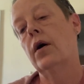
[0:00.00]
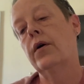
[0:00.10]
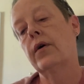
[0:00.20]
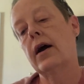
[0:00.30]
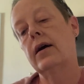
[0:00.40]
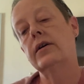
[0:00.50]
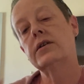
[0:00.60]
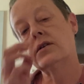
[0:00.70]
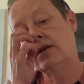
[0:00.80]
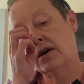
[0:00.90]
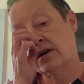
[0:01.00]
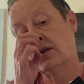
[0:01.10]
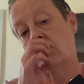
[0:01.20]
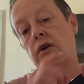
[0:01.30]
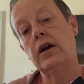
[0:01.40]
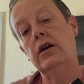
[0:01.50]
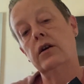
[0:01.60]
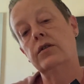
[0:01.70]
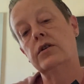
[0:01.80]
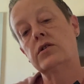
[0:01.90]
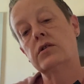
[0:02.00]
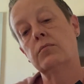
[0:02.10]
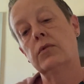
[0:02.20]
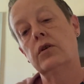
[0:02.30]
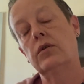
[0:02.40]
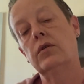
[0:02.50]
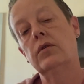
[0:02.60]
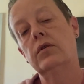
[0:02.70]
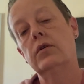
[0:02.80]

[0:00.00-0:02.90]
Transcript: Okay, yes it does. Right here, there's some little